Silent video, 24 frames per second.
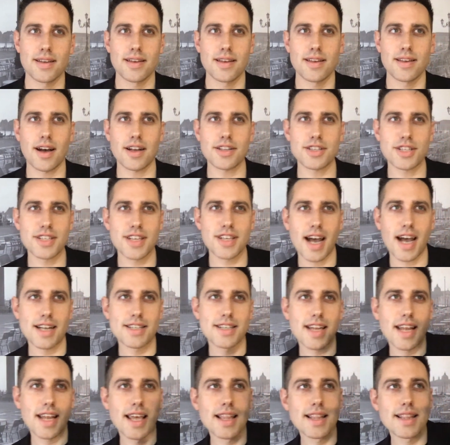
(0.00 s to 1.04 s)
not just catch
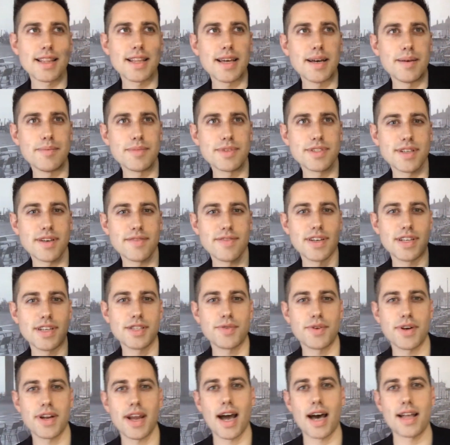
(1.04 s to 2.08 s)
a glimpse of his
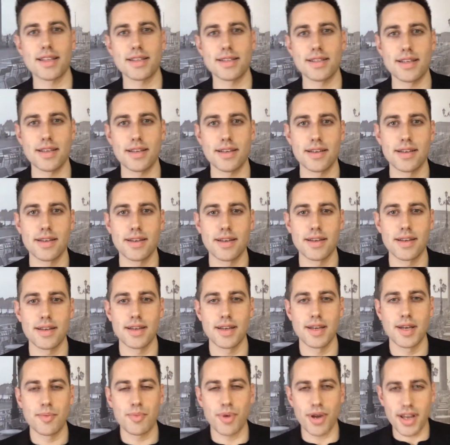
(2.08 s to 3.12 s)
reality,
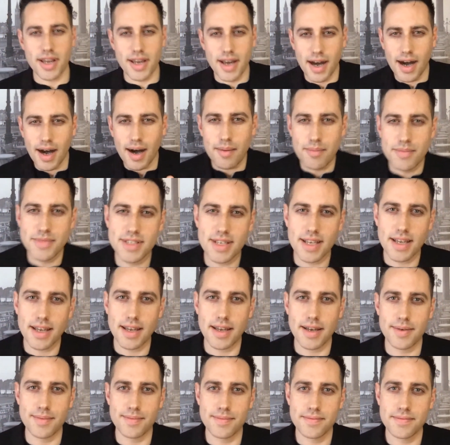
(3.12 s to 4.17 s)
but come to
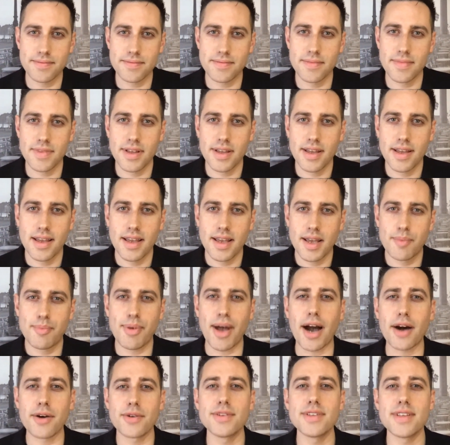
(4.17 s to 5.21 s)
him,
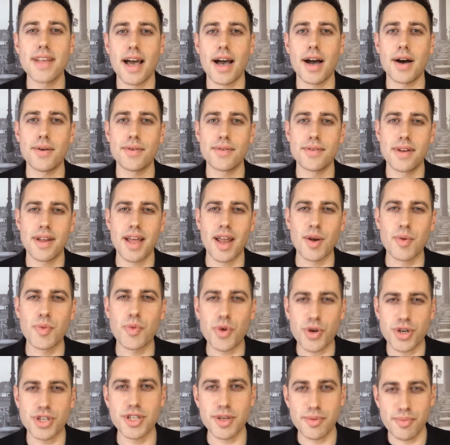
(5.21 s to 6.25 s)
bow down and
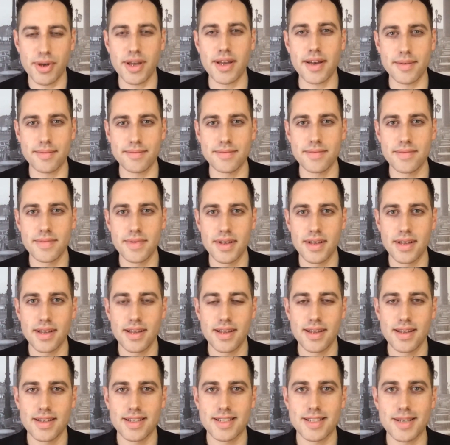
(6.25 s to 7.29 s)
worship him,
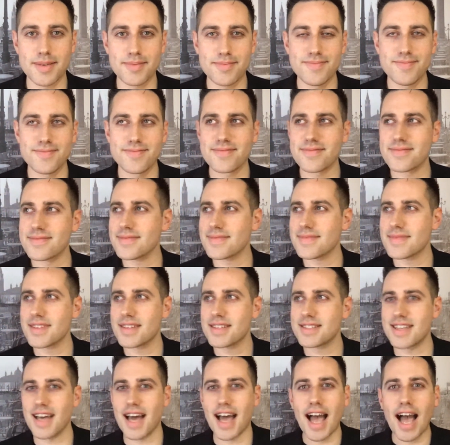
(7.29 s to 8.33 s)
to
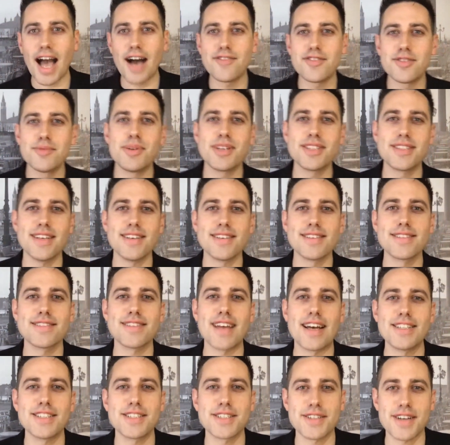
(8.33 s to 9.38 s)
have him as the
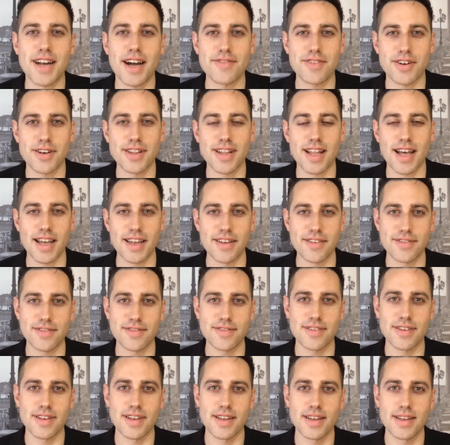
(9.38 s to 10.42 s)
center of our
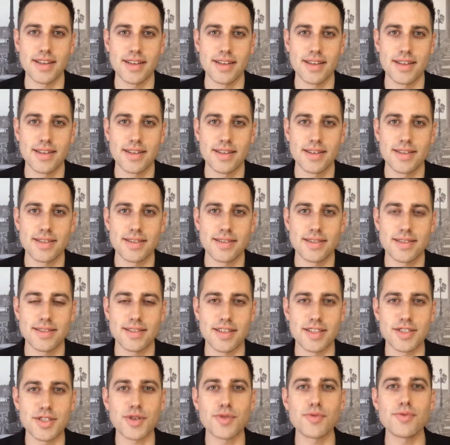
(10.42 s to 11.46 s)
life, to
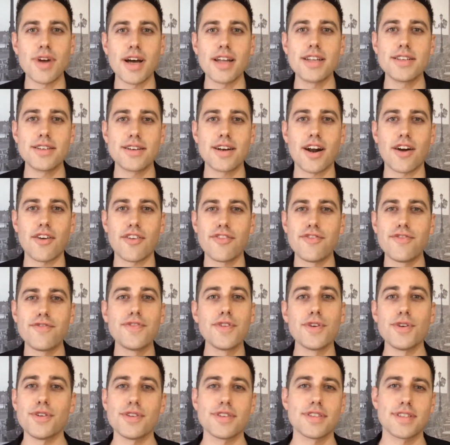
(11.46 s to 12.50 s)
surrender our
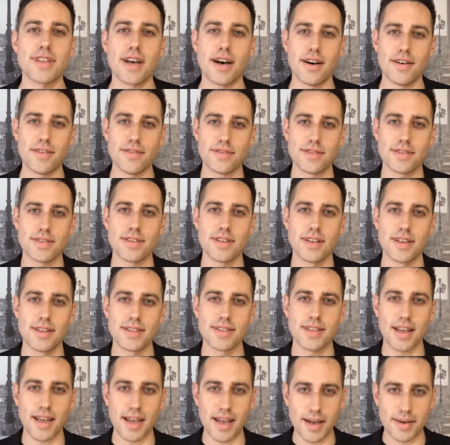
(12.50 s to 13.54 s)
full selves
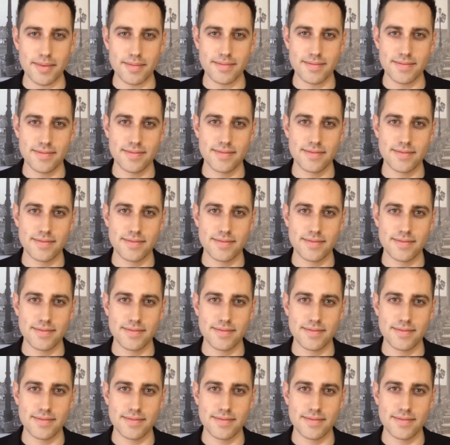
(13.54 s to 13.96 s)
to him,